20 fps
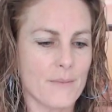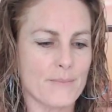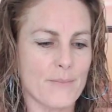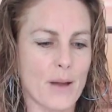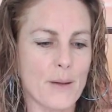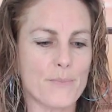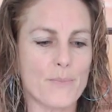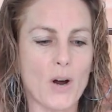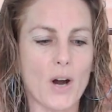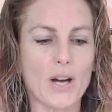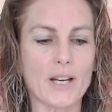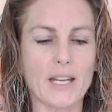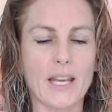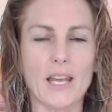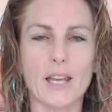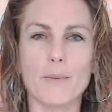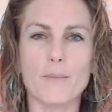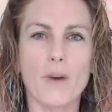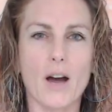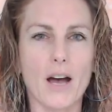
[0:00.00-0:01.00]
my
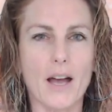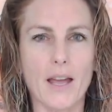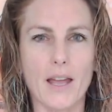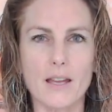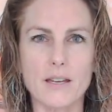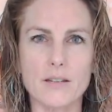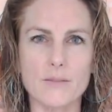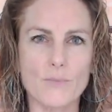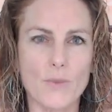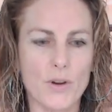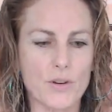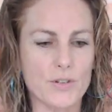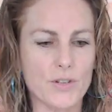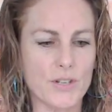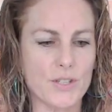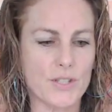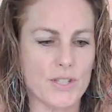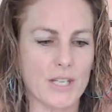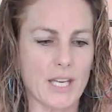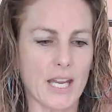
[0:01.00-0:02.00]
body, mind,
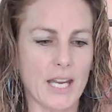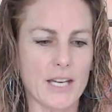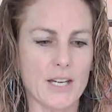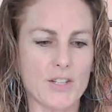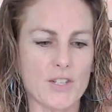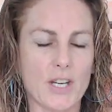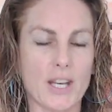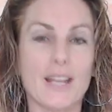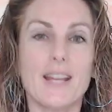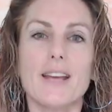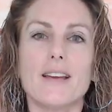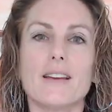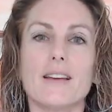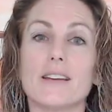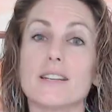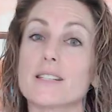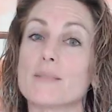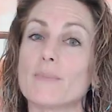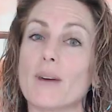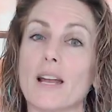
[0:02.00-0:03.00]
emotions, and energy
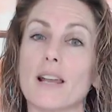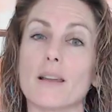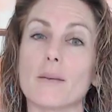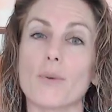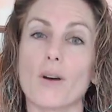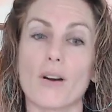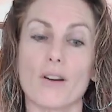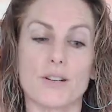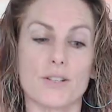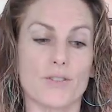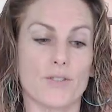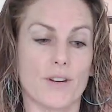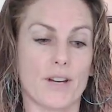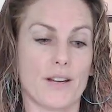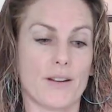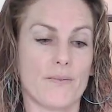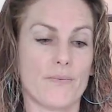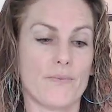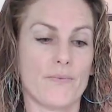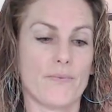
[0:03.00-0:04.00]
is my
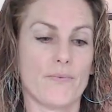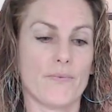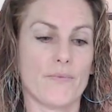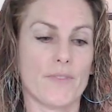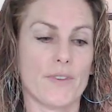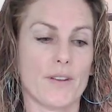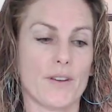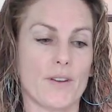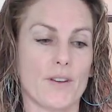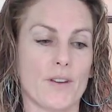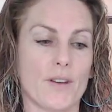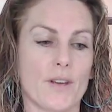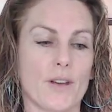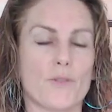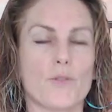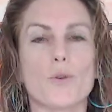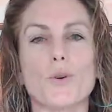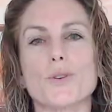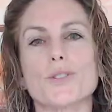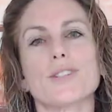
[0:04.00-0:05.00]
laboratory.
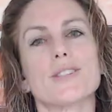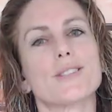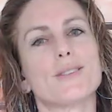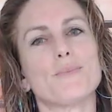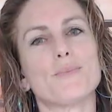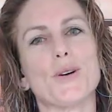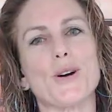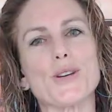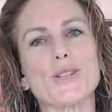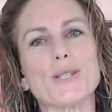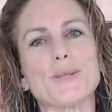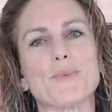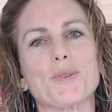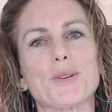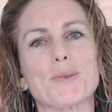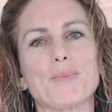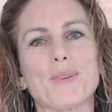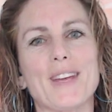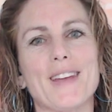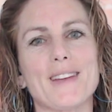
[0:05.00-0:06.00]
Of course, it's impossible
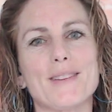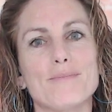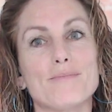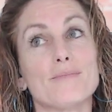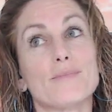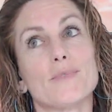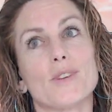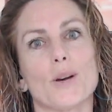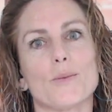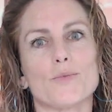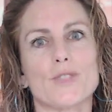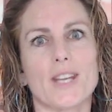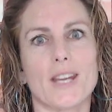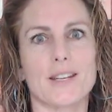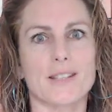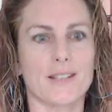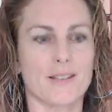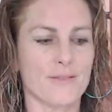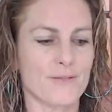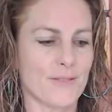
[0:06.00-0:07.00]
to be
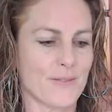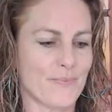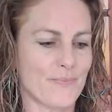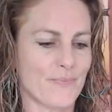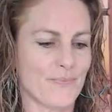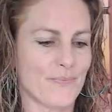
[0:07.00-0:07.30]
objective.